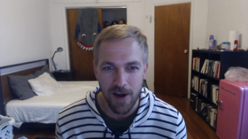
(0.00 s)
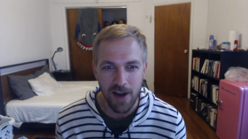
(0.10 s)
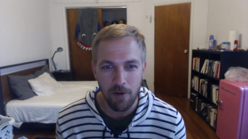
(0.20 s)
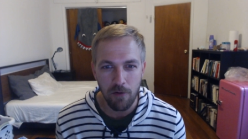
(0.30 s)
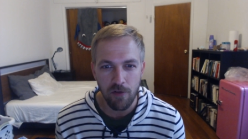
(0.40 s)

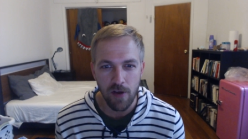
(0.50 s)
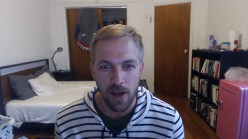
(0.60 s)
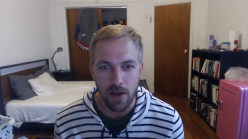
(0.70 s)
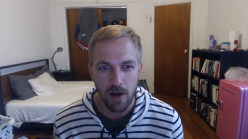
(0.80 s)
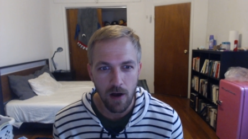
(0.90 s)
And I was
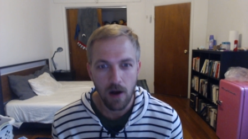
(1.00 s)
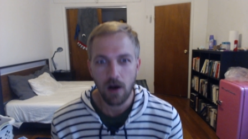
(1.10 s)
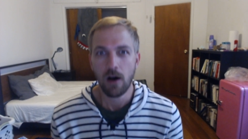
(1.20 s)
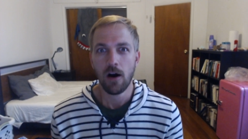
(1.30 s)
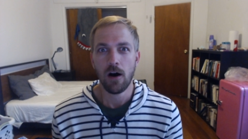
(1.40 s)
like,
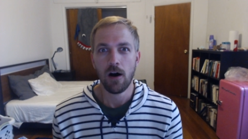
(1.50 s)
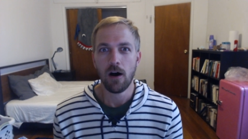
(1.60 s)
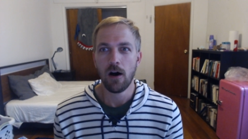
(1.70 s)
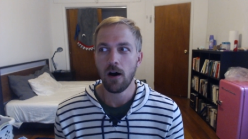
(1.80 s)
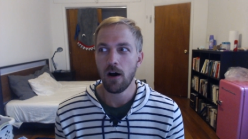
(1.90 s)
oh,
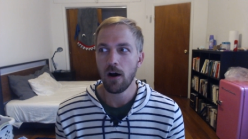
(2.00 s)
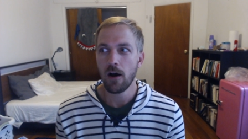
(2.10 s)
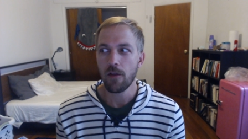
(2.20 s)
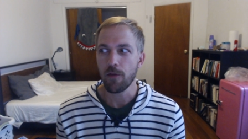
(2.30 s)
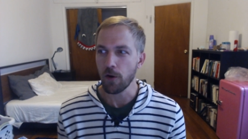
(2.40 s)

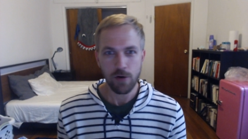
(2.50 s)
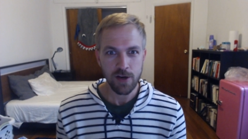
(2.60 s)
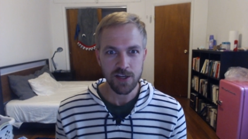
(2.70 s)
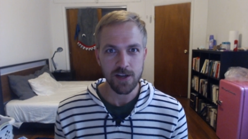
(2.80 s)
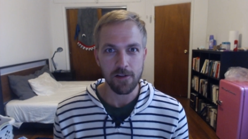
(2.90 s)
they're
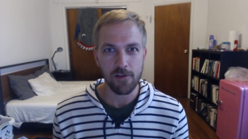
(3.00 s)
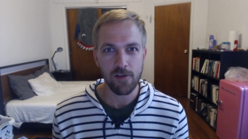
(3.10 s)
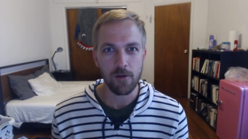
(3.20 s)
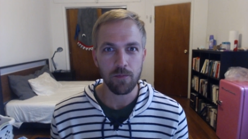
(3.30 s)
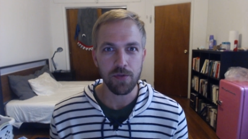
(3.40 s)

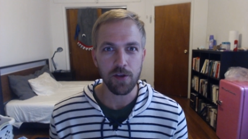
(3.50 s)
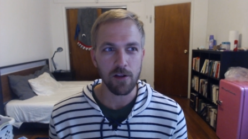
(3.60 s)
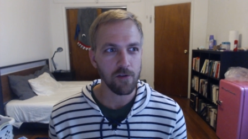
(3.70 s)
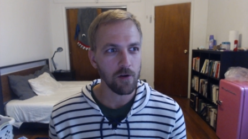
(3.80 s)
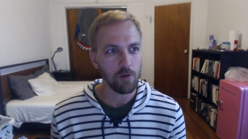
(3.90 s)
Christians.
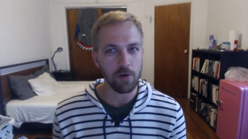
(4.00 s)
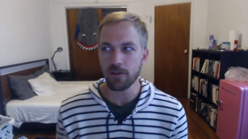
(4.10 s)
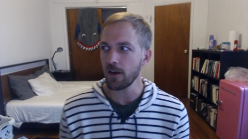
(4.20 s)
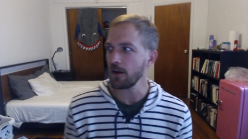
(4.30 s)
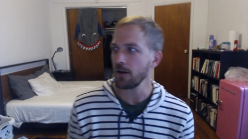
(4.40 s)
And so I
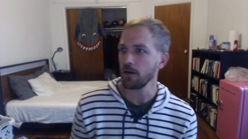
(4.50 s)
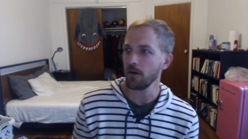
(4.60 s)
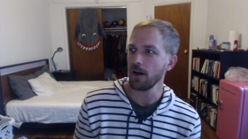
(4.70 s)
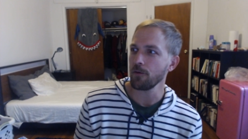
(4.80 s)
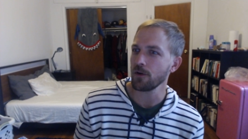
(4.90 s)
looked at
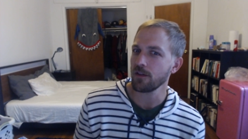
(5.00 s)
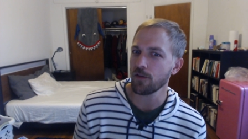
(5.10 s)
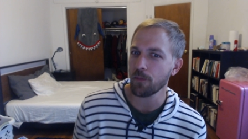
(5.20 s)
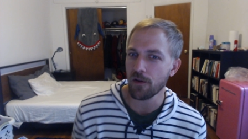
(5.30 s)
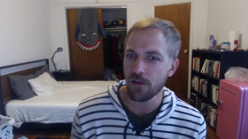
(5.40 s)

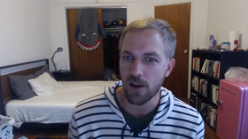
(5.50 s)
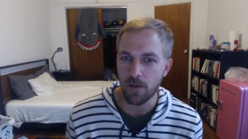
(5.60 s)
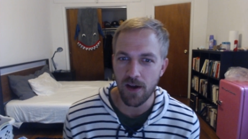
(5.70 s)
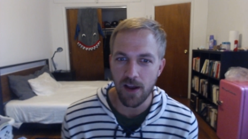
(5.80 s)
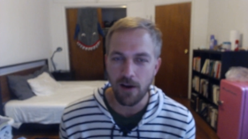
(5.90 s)
the person
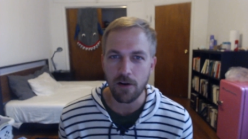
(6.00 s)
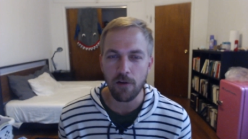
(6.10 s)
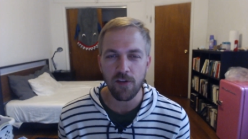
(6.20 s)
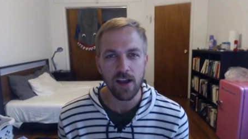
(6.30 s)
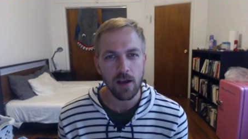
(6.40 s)
cutting my hair, and I
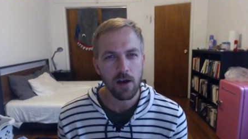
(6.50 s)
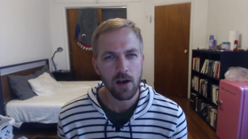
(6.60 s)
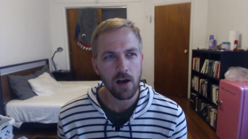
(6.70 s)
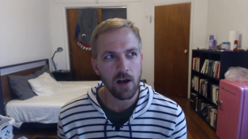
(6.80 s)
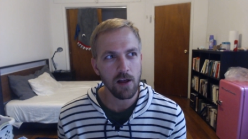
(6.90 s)
was like,
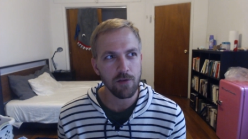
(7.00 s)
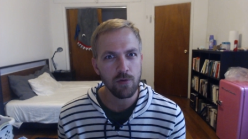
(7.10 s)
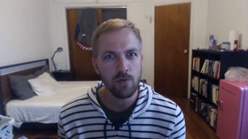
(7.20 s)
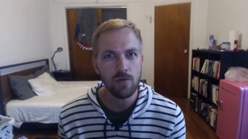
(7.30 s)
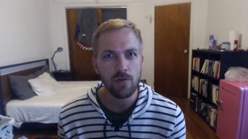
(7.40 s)

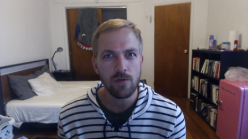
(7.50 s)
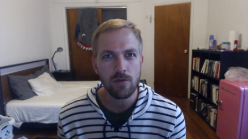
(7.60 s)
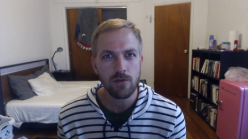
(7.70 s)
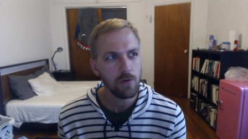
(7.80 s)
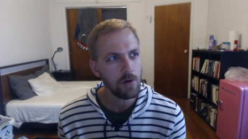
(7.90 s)
tu
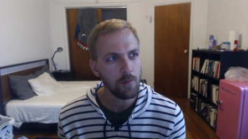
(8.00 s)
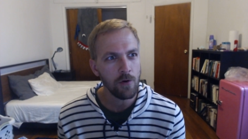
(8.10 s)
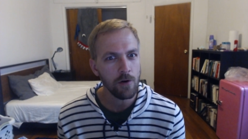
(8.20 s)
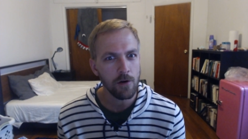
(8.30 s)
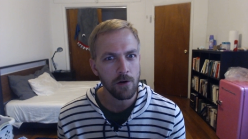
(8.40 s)

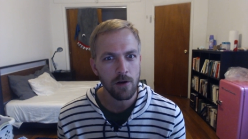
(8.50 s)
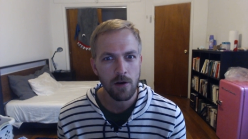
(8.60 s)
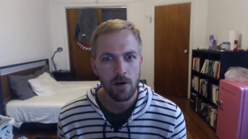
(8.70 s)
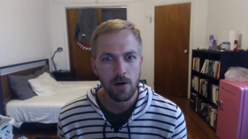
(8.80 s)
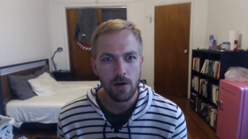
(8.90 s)
amor
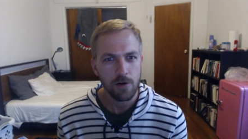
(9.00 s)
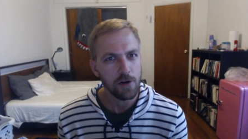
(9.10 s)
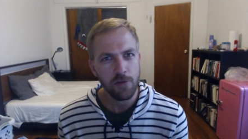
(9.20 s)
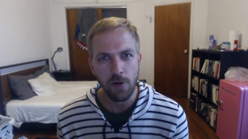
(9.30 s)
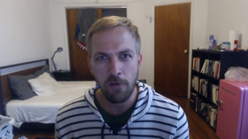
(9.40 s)

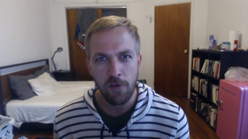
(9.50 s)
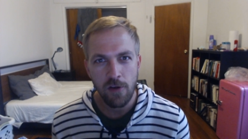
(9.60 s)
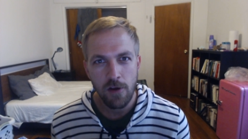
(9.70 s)
Christos?